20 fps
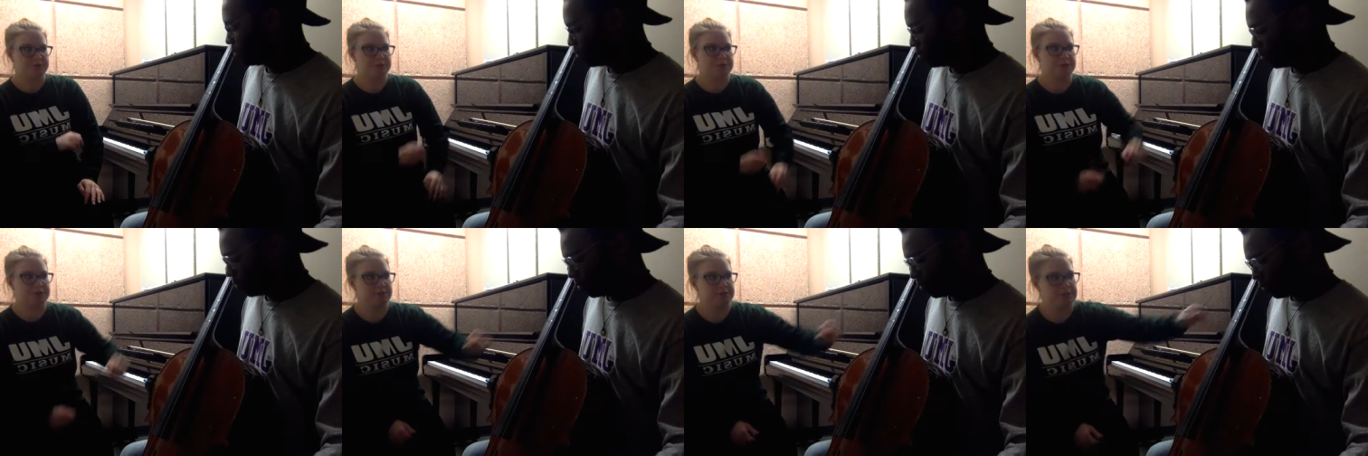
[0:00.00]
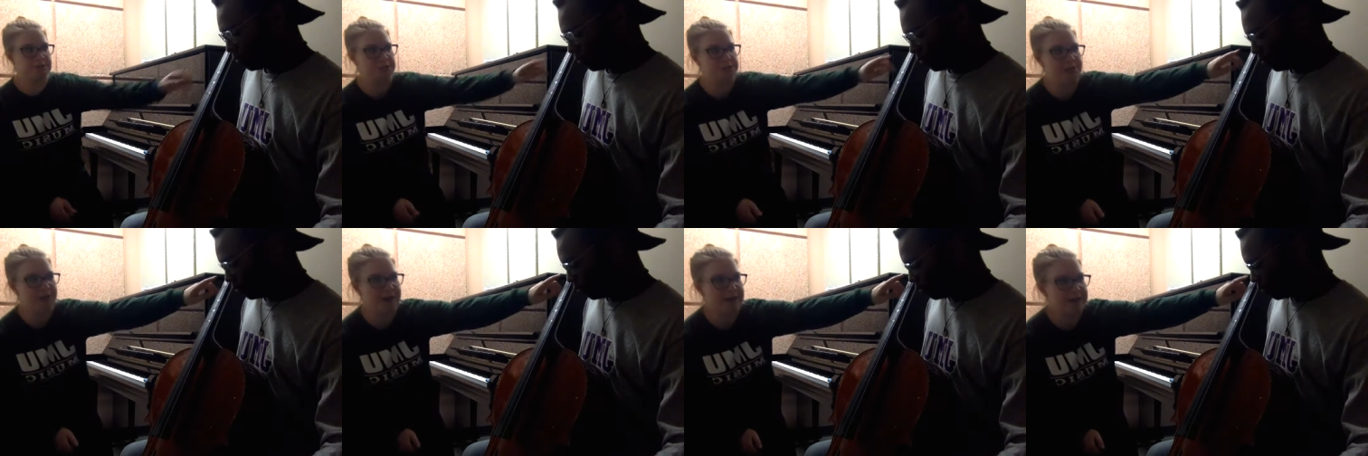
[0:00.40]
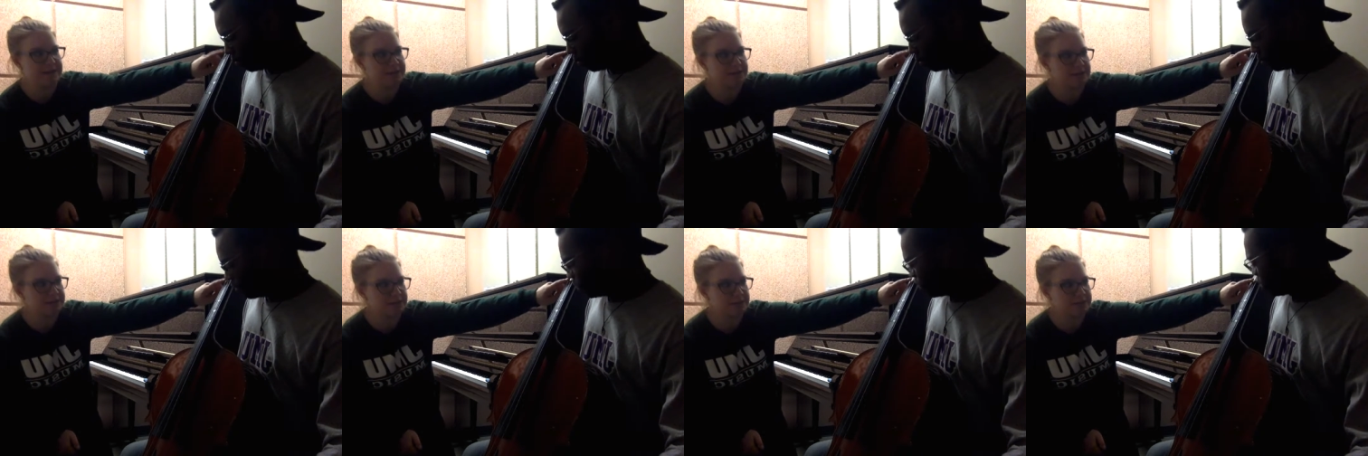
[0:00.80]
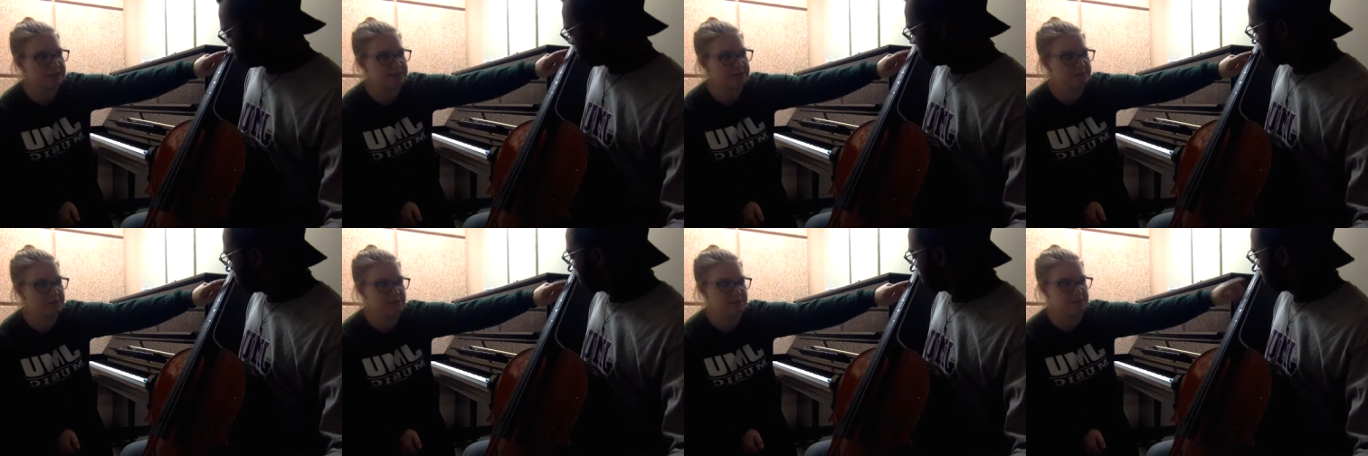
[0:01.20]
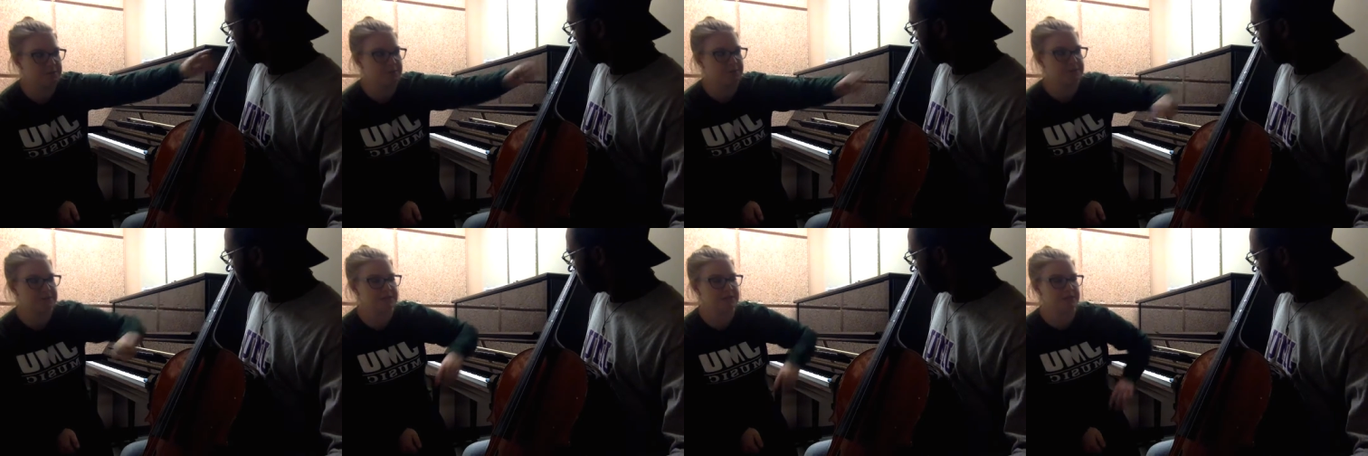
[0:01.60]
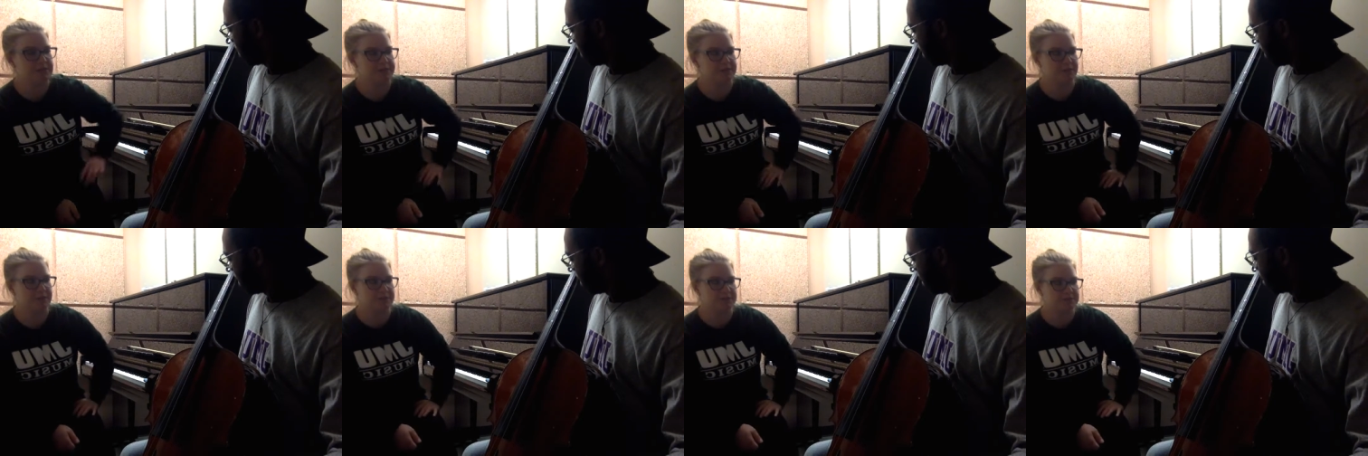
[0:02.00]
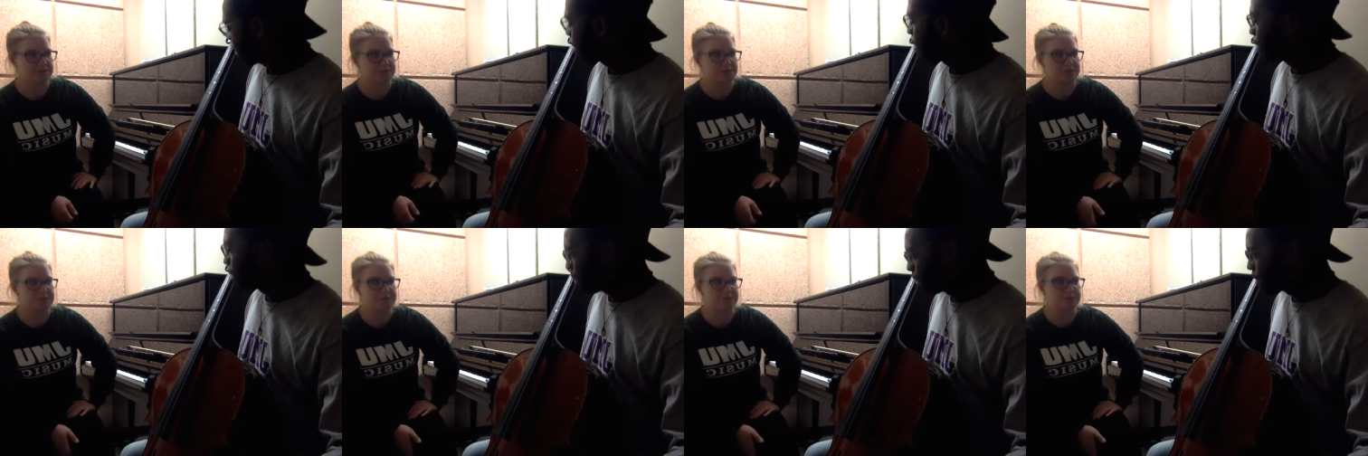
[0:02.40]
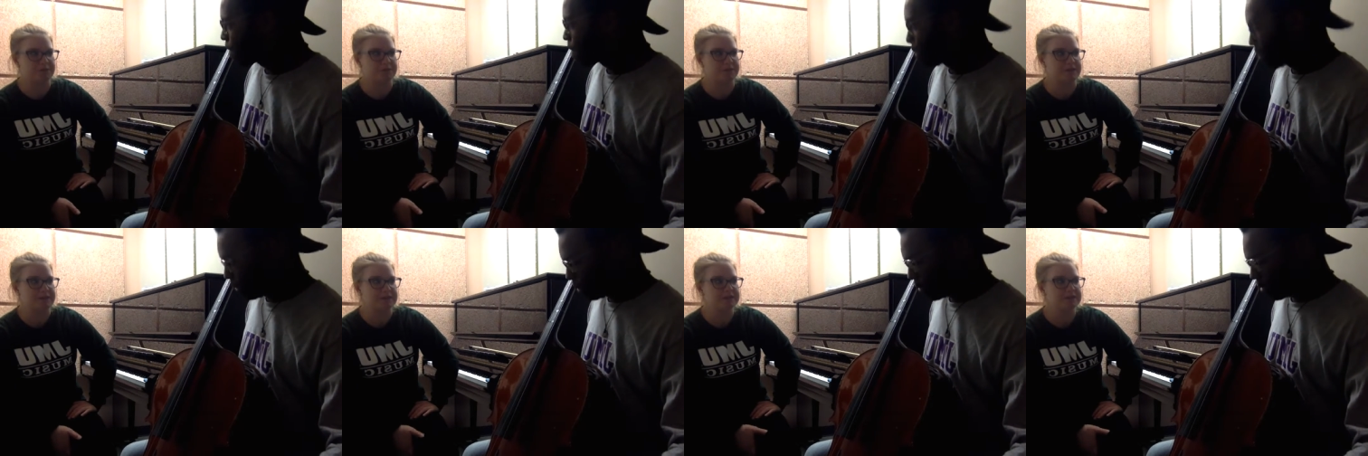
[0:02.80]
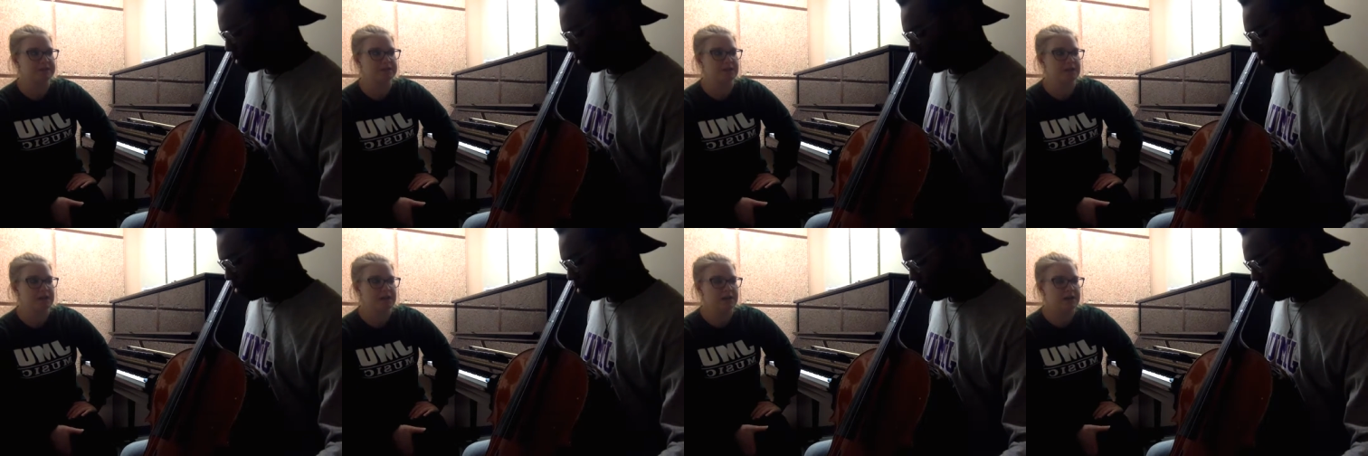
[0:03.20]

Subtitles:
which are the two highest strings, so these ones that are farthest away from your face.